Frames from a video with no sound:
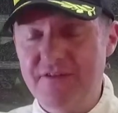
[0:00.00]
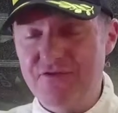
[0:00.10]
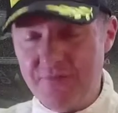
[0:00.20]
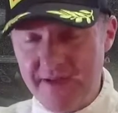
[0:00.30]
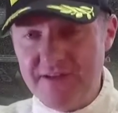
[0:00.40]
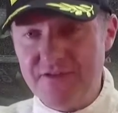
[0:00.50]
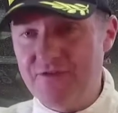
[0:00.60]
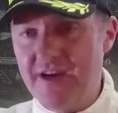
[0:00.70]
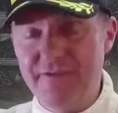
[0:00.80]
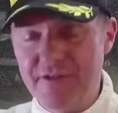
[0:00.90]
a tremendous
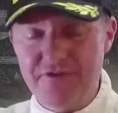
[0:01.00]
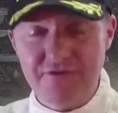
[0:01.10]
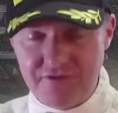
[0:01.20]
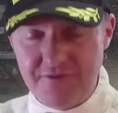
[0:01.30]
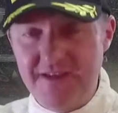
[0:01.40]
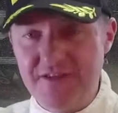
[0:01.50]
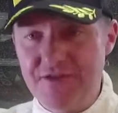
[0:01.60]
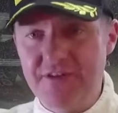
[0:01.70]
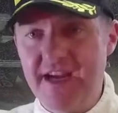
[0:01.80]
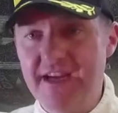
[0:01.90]
driver, a tremendous
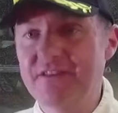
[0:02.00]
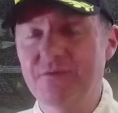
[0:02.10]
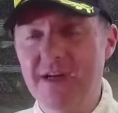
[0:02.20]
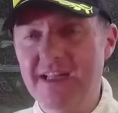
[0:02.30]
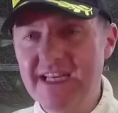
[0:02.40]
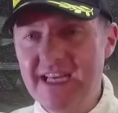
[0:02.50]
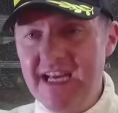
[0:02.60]
young guy as well,